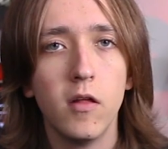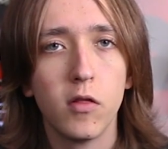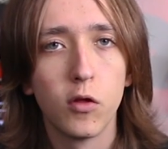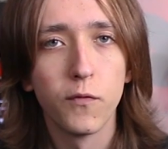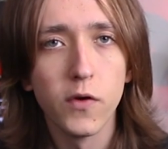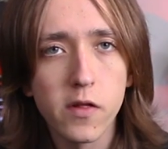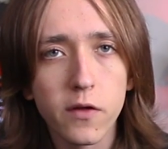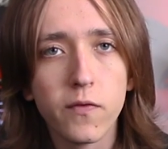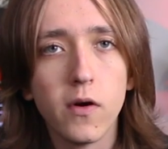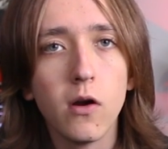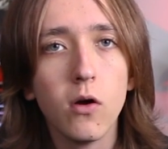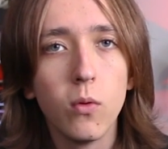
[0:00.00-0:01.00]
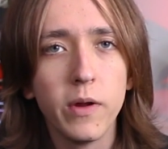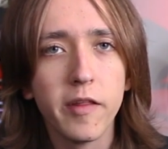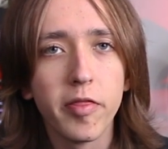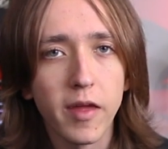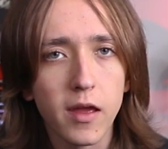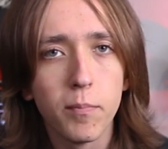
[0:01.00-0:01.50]
So first of all, I
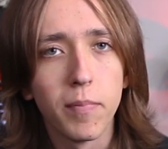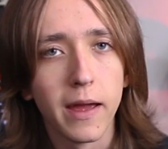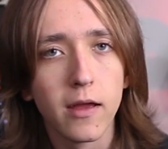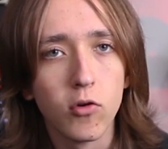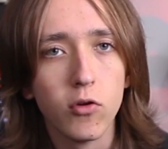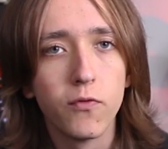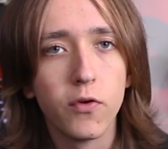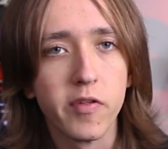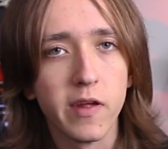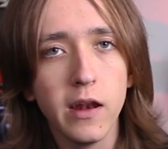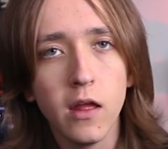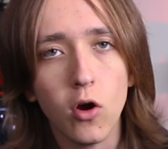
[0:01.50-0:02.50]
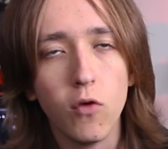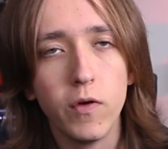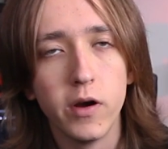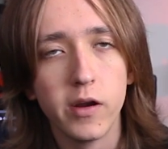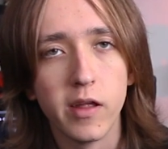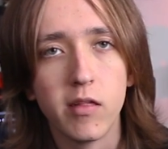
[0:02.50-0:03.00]
wanna thank Banggood for sending
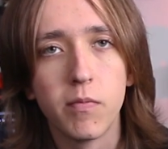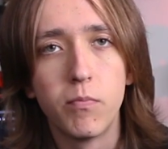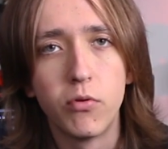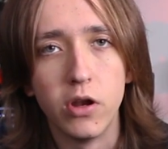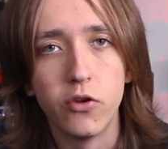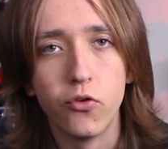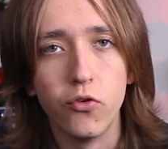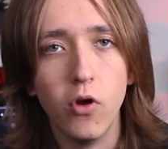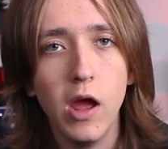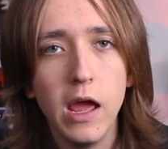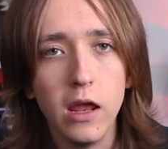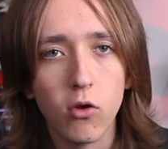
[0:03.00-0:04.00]
over this printer.